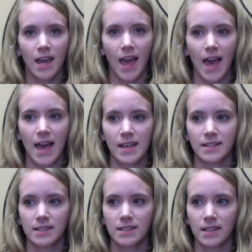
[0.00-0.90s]

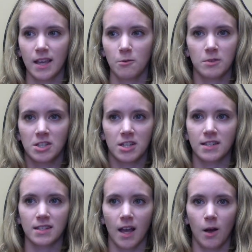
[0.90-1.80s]
And it was
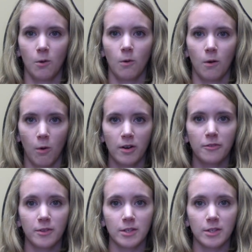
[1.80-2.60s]
just a wonderful